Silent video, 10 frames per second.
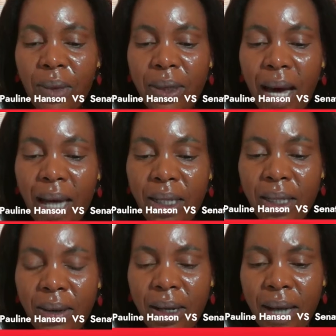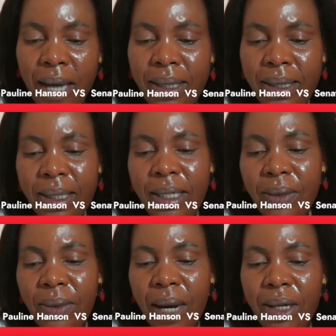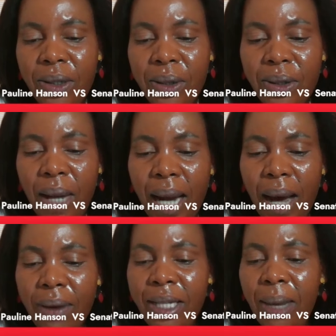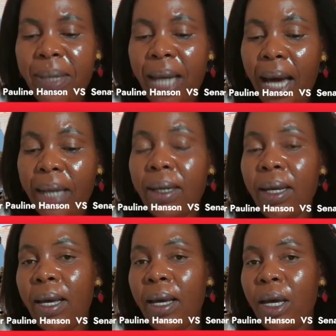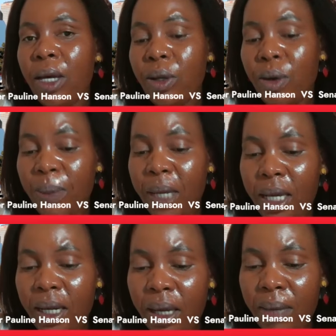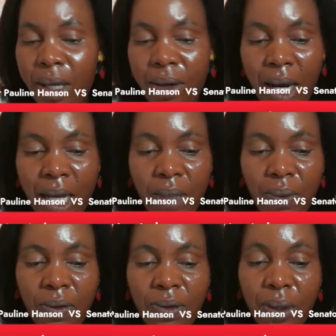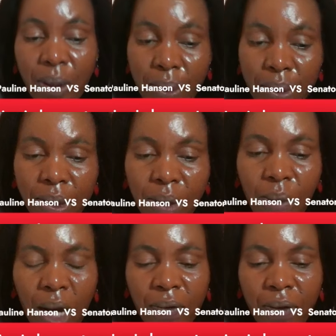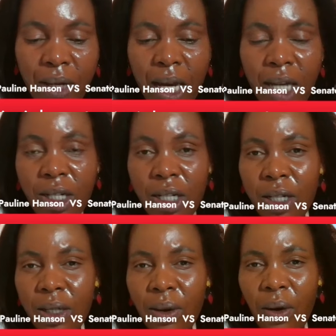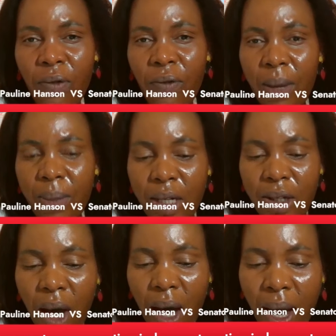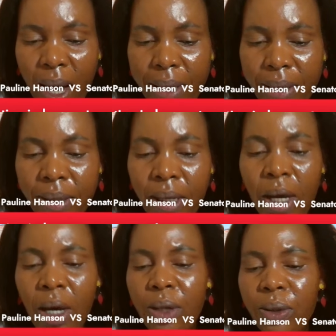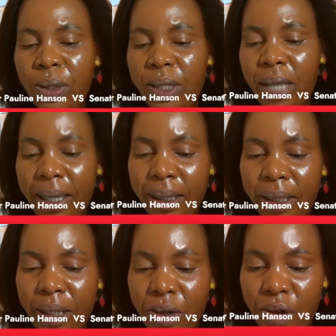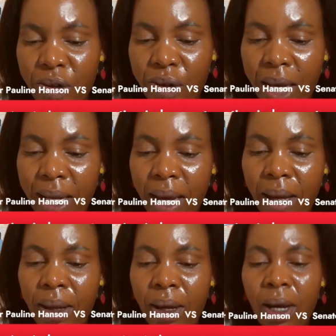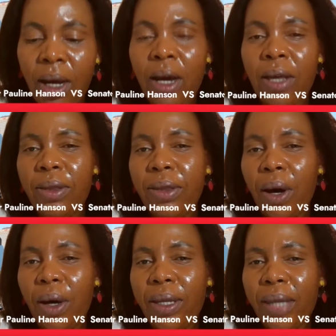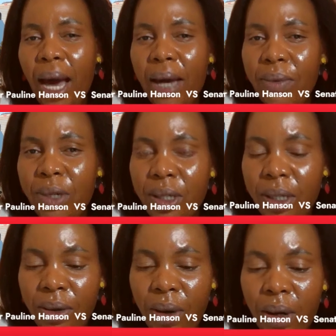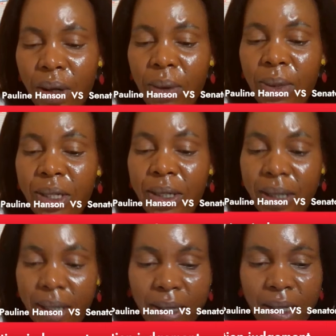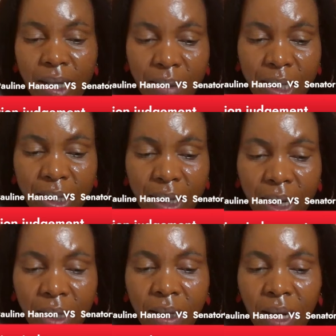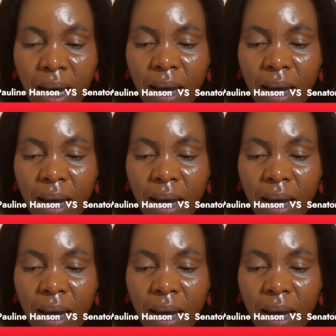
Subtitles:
with that in 1961 is also allowed some non-European immigrants with skills, qualification or family ties to settle in Australia. That was still, although it was still limited